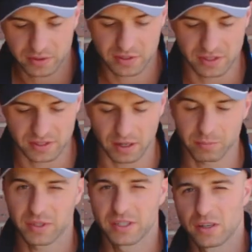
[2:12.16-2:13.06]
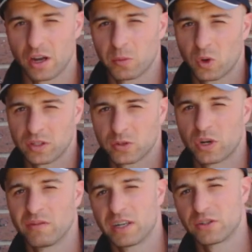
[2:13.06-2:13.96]
to stump is no more than
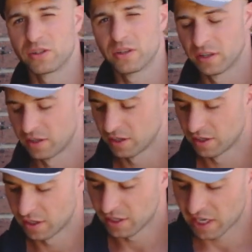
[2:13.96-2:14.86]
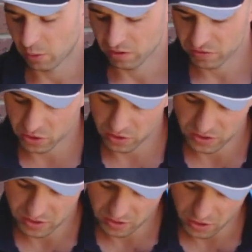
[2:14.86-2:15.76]
1200. Now we've
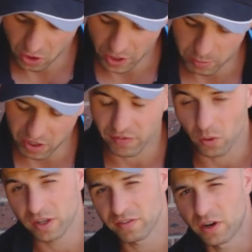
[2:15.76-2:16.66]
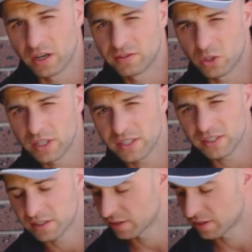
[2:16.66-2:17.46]
used 90 by 45 joist,